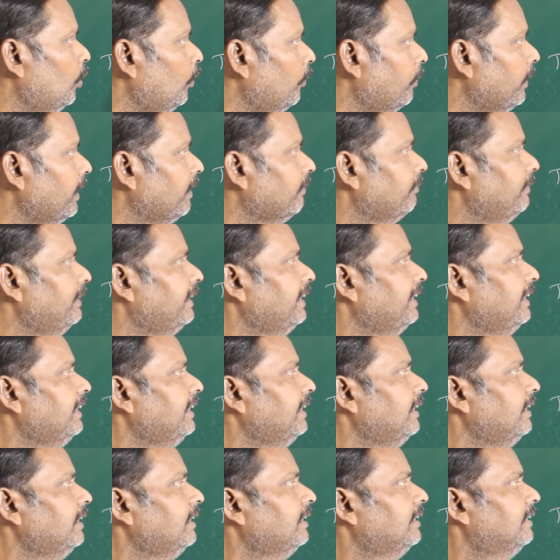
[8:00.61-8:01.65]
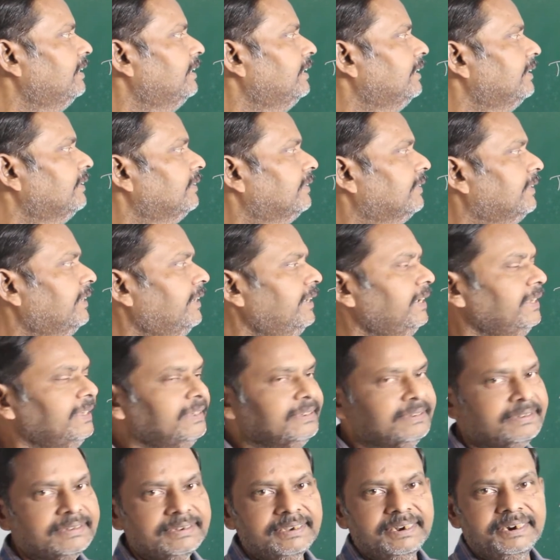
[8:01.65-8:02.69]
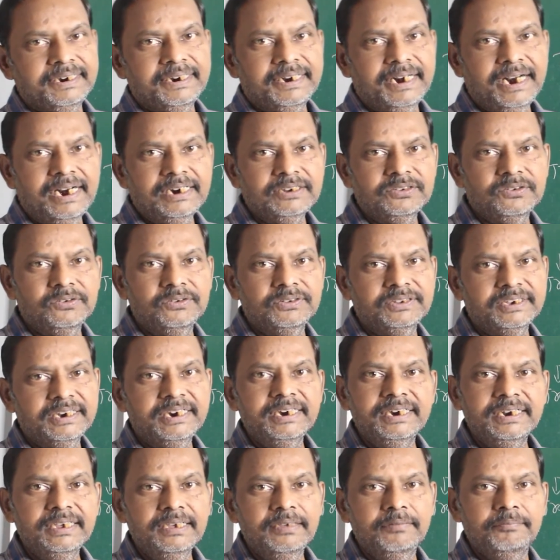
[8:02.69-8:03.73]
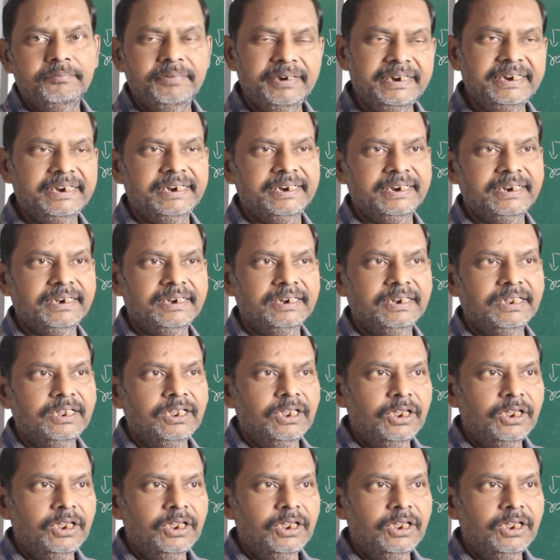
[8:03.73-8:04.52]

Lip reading: opaque material, third is translucent material.